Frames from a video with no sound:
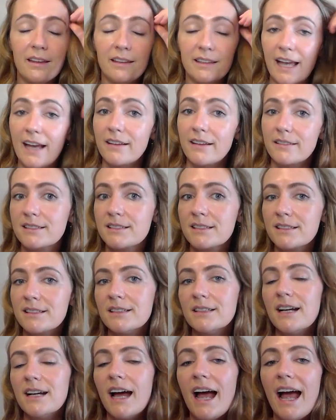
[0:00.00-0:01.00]
yet.
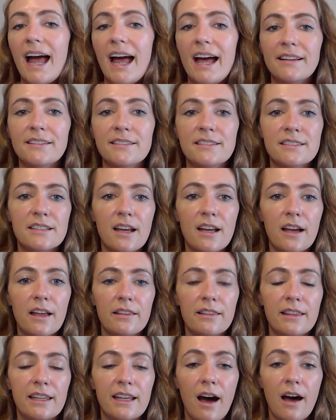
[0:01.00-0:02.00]
And
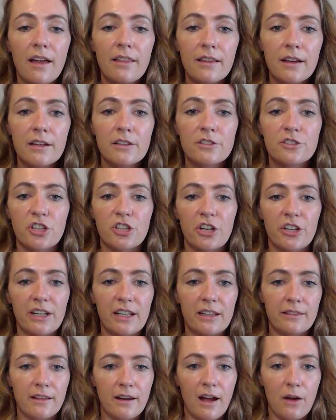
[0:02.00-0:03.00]
the other
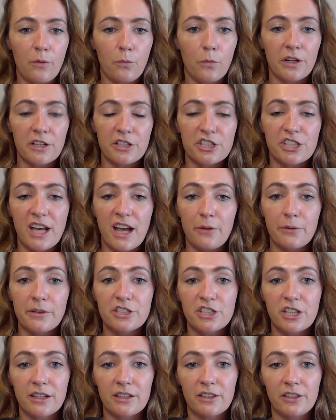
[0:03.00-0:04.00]
journey that I want to share,
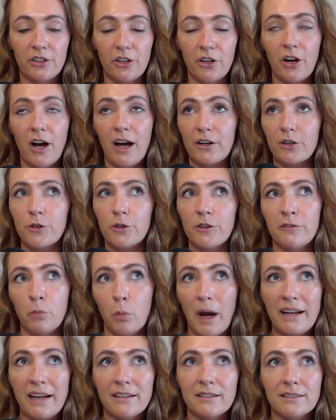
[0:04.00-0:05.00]
which, I could have
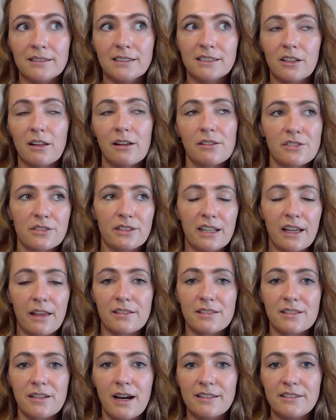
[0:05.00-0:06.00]
waited until I was on the
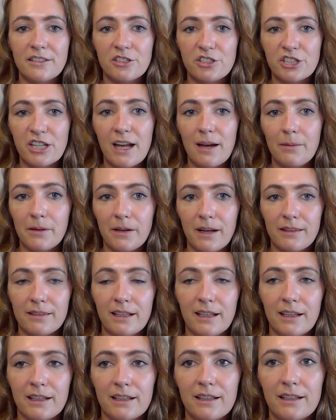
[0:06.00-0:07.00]
other side to share, but I
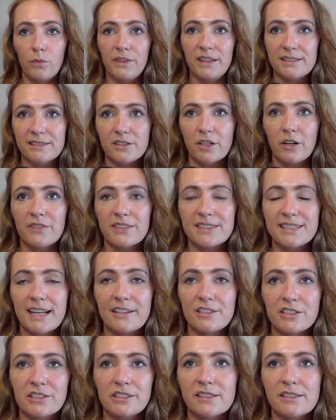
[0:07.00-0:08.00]
think this
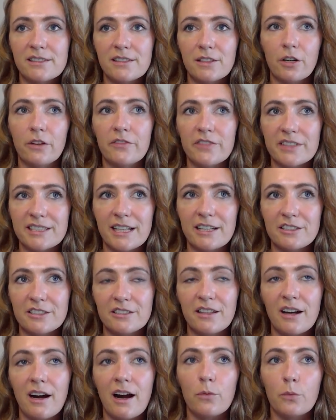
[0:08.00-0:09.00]
conversation is the
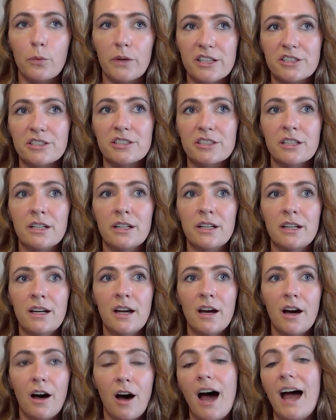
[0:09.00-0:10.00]
conversation that I wish
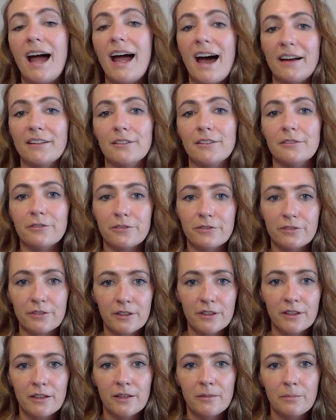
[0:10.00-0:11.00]
I had have
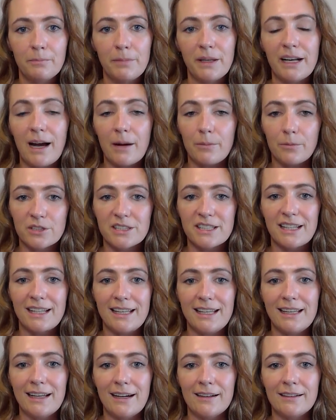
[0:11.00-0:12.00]
been able to
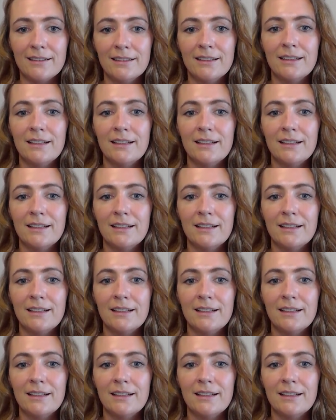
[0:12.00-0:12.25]
hear